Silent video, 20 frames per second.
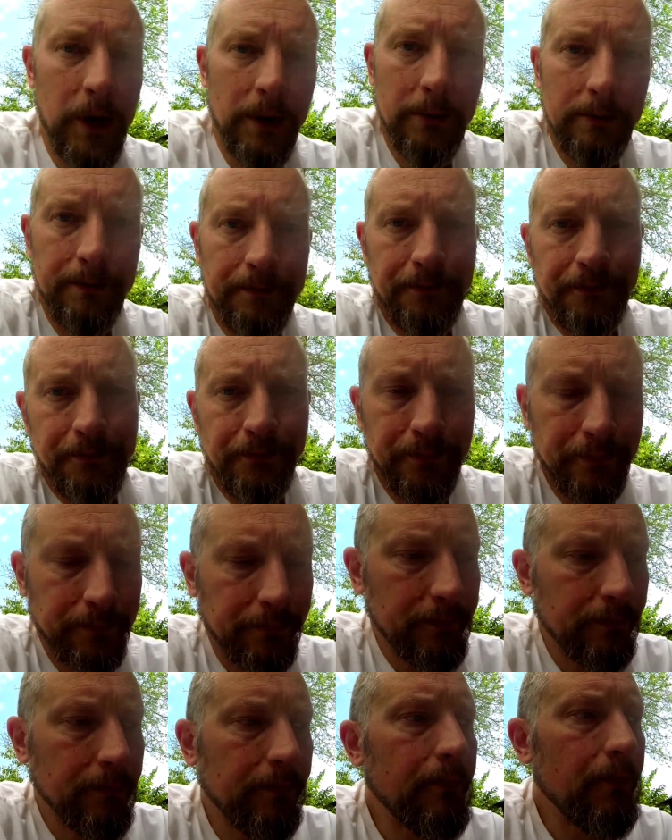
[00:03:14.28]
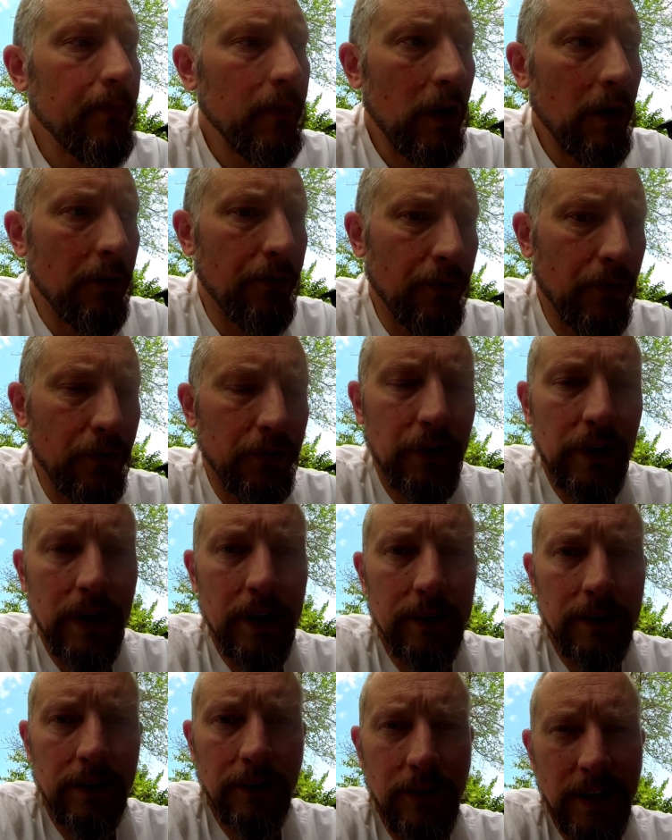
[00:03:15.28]
yeah, first
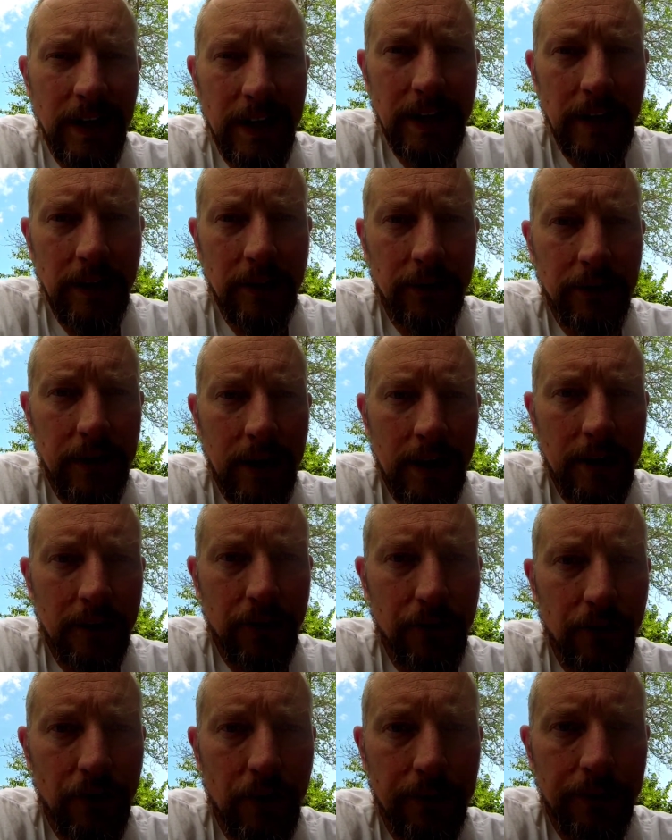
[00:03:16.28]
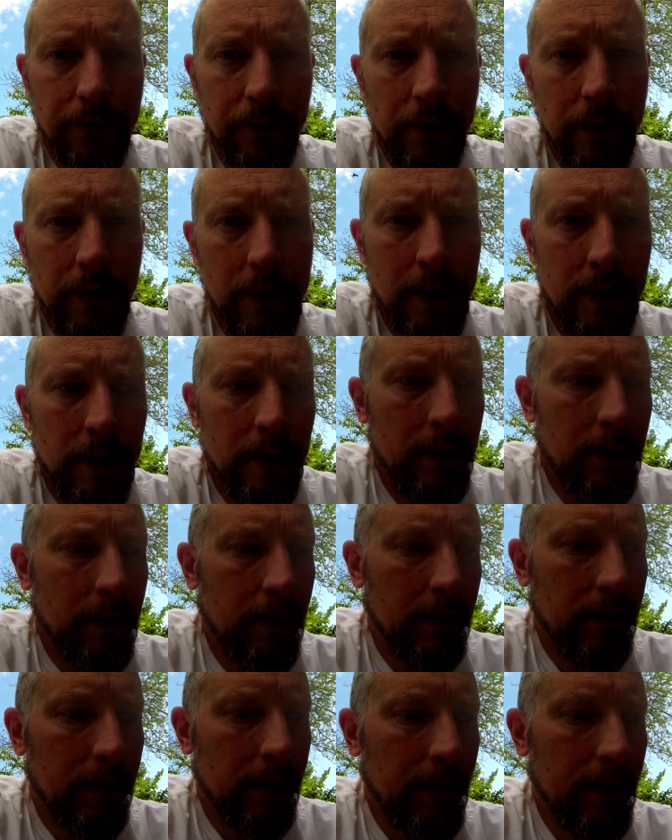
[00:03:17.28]
get these hideous tires off
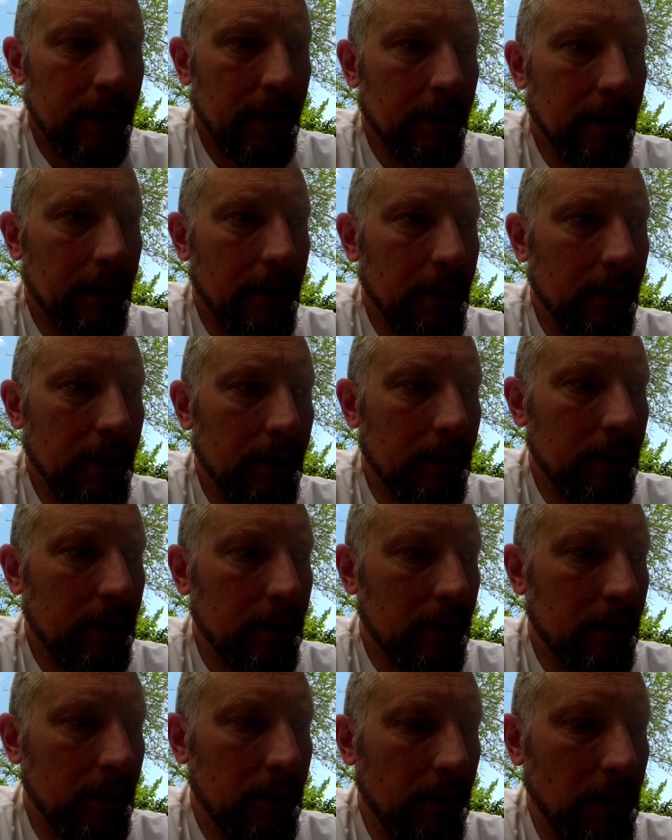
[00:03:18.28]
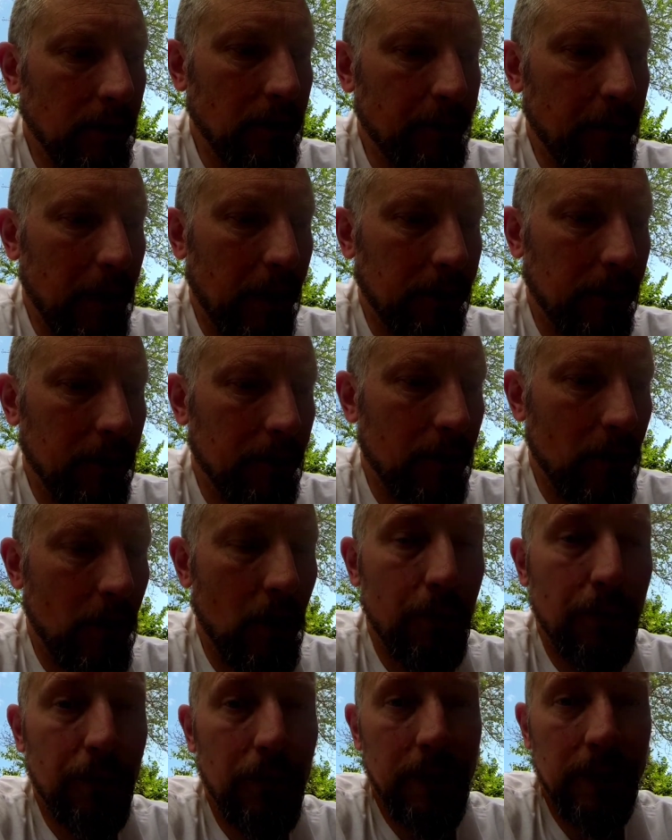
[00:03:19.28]
and then inspect them.
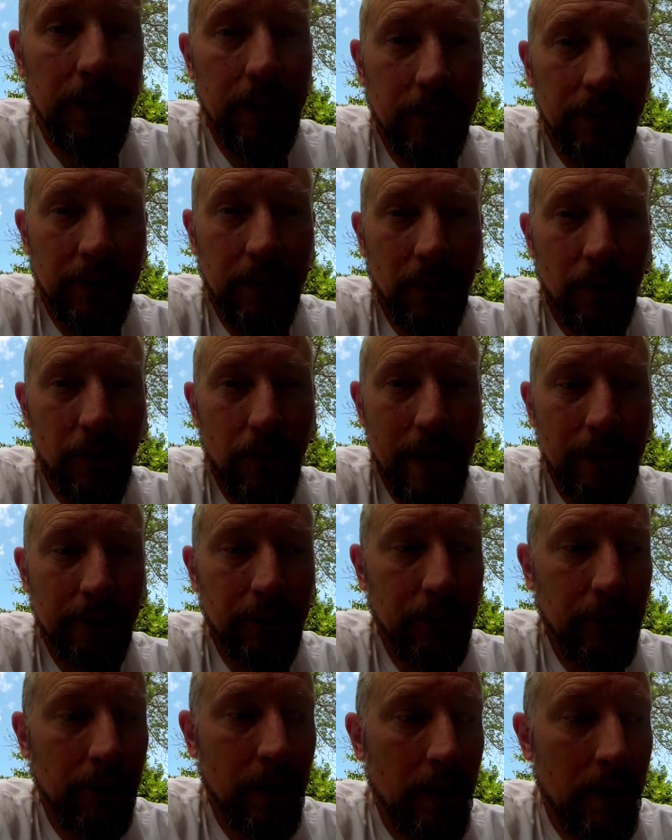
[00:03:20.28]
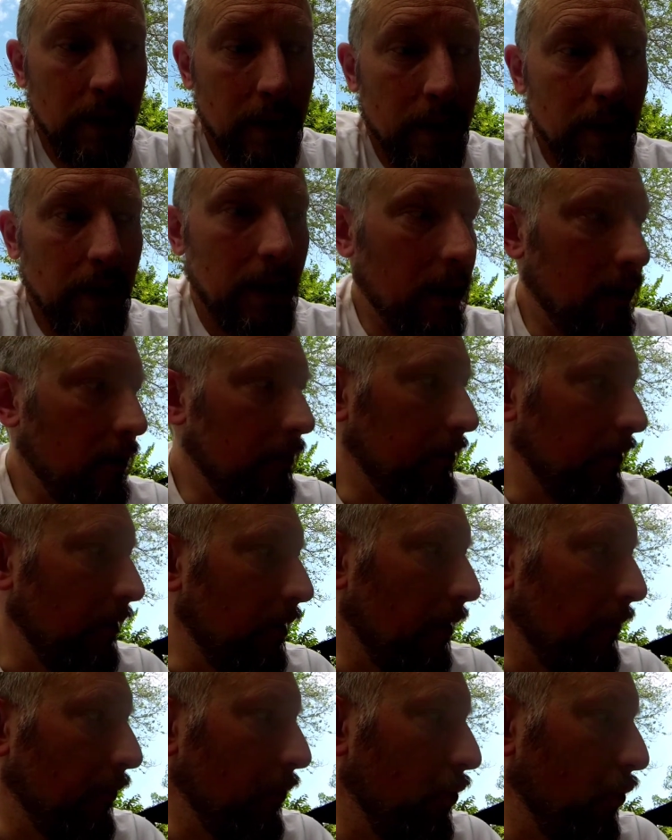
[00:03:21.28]
Hopefully they're still round, and
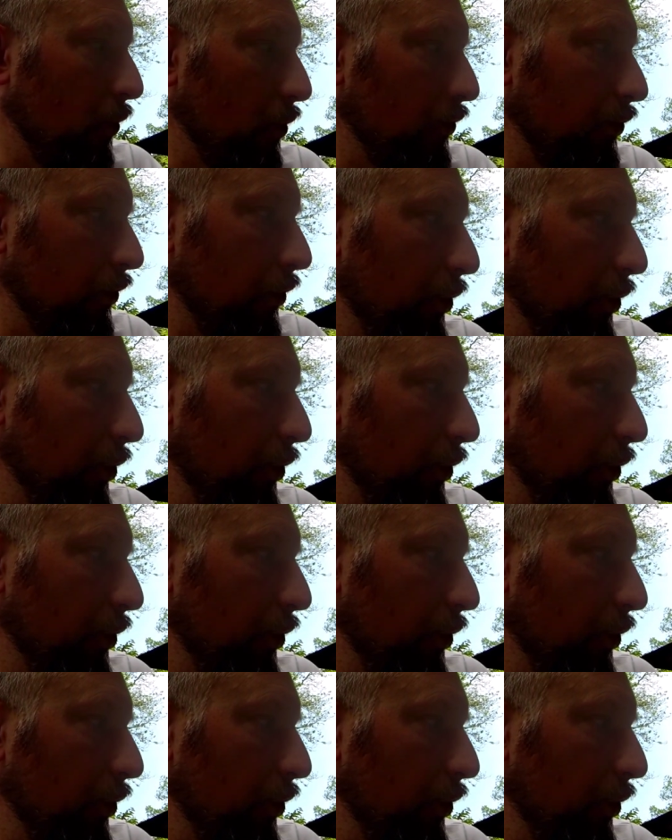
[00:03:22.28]
of course